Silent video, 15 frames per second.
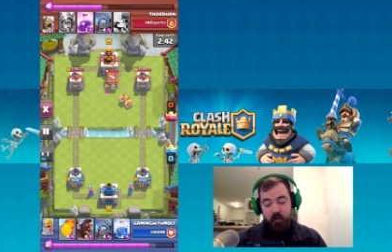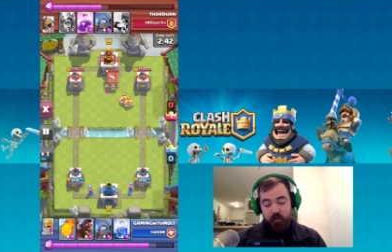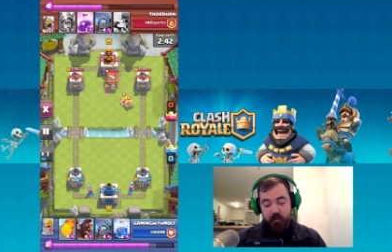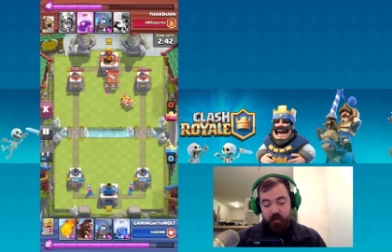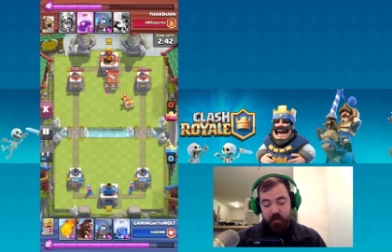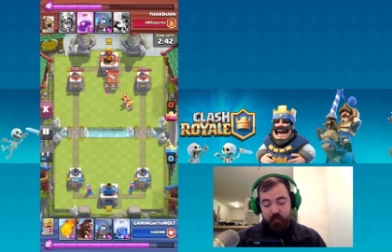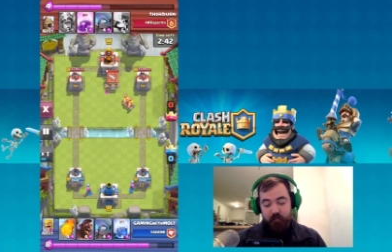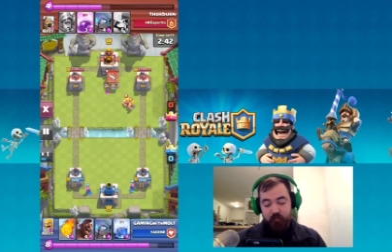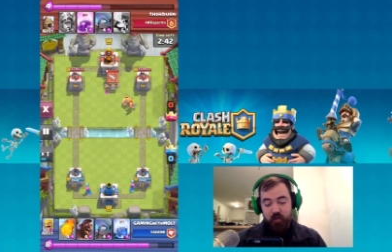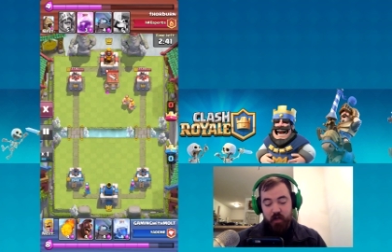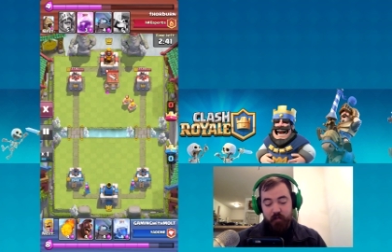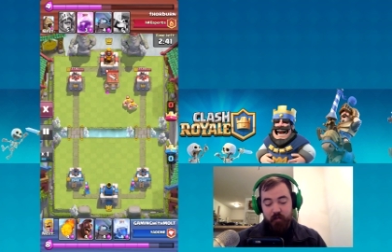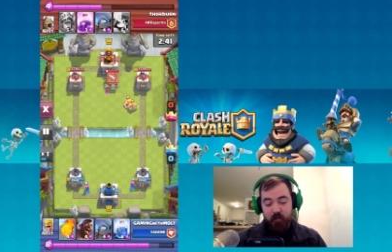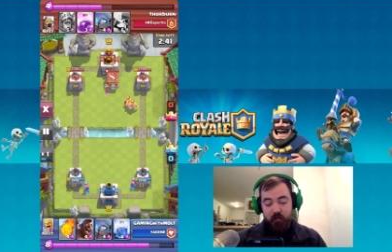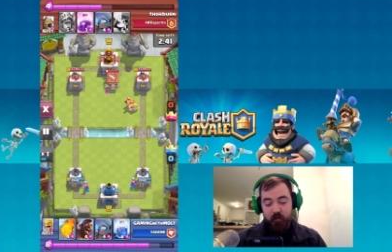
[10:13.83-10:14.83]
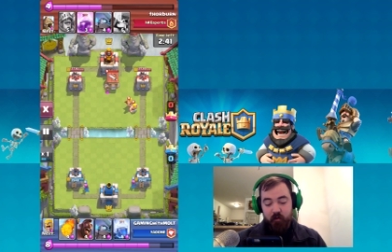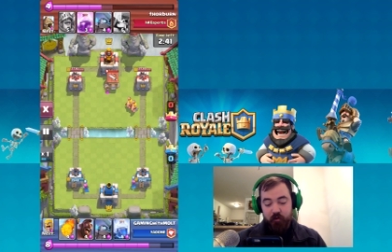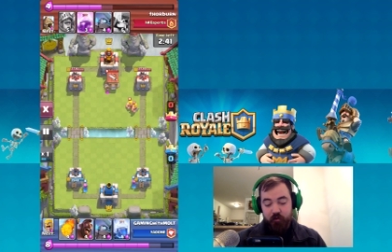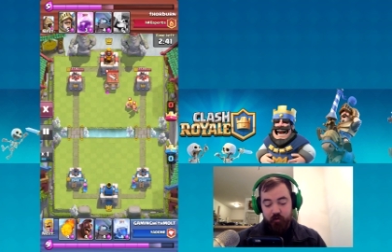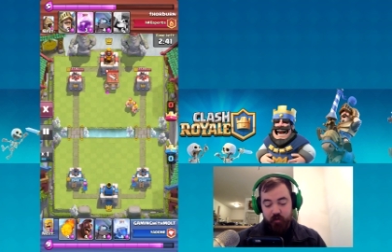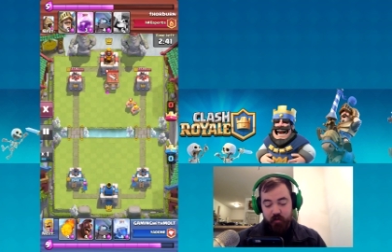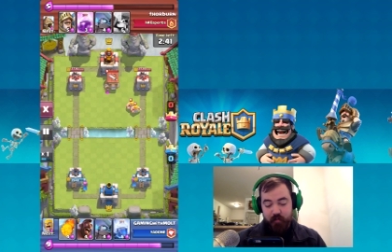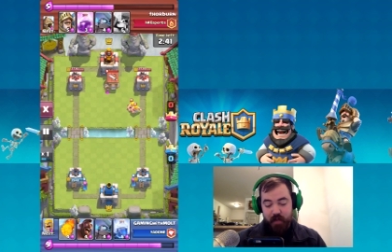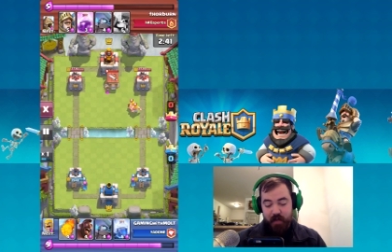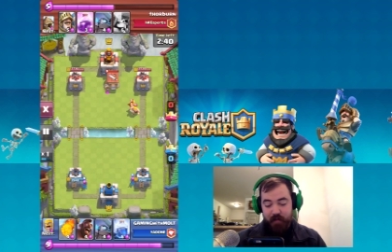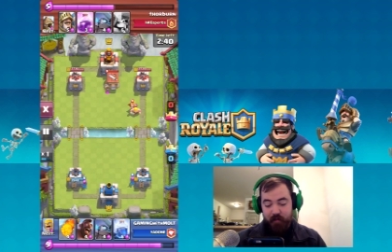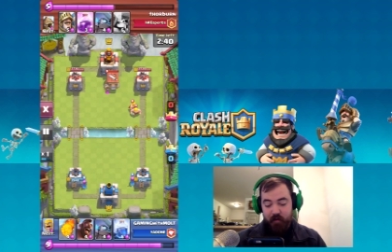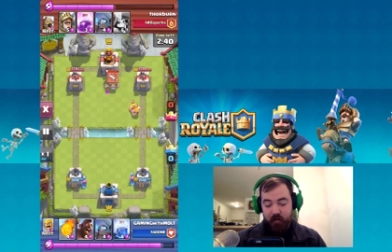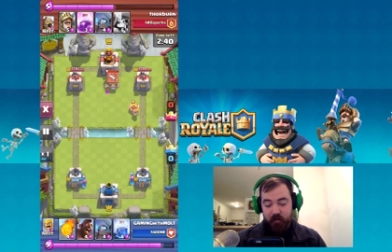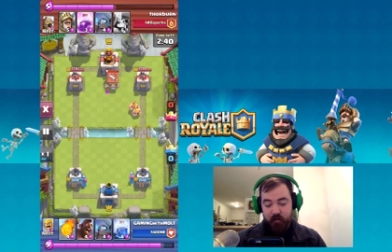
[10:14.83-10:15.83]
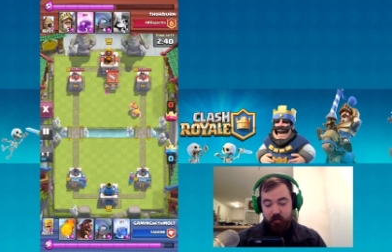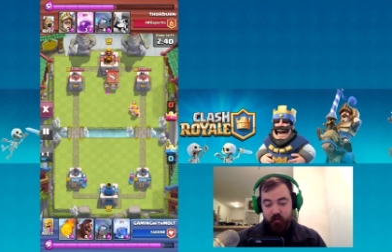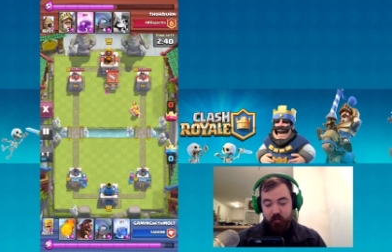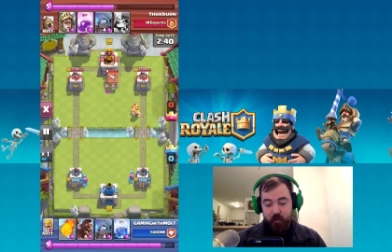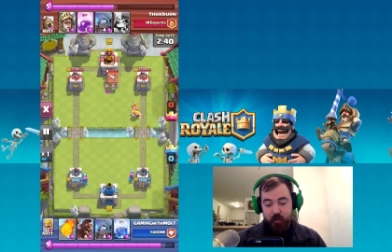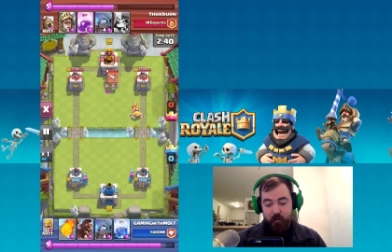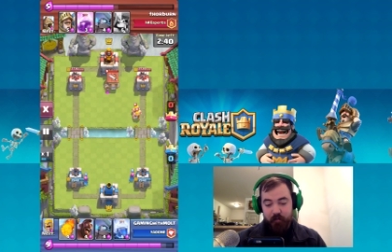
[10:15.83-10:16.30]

So he dropped those archers in the back there to split.